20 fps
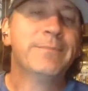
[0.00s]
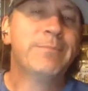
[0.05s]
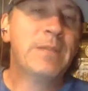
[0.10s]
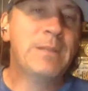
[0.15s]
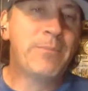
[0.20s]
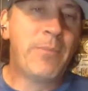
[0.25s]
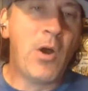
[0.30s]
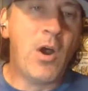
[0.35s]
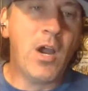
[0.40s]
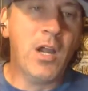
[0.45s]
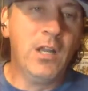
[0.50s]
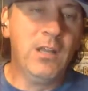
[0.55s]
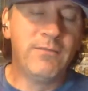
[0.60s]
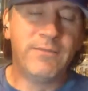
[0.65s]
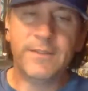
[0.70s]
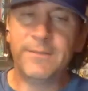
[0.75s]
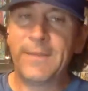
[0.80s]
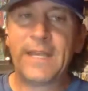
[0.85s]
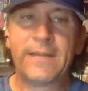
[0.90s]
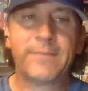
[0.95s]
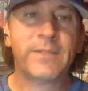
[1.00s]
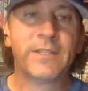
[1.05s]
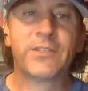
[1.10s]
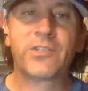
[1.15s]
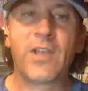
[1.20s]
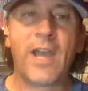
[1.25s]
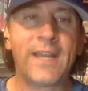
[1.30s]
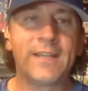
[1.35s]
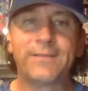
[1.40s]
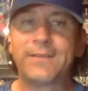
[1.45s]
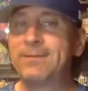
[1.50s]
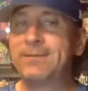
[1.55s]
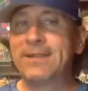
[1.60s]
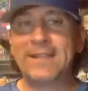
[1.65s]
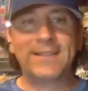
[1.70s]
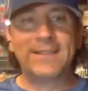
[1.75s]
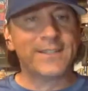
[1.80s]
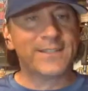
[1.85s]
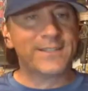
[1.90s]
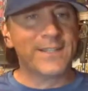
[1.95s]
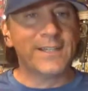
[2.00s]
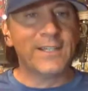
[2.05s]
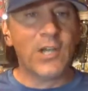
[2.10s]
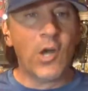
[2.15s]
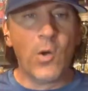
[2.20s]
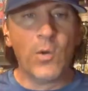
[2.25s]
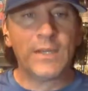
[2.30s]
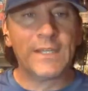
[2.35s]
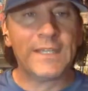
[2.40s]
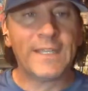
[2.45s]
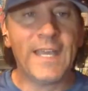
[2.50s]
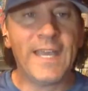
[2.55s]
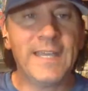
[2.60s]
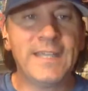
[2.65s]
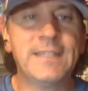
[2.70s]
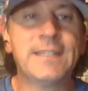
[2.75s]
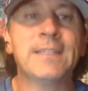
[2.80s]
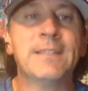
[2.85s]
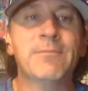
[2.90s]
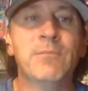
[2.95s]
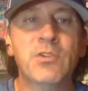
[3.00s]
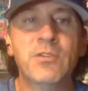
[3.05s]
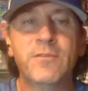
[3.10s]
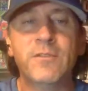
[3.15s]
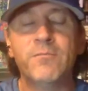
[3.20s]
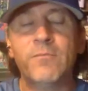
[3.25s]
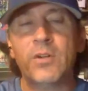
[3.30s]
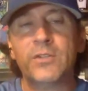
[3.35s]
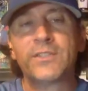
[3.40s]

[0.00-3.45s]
Be part of it, man. I'm going to try to get this thing going again and move it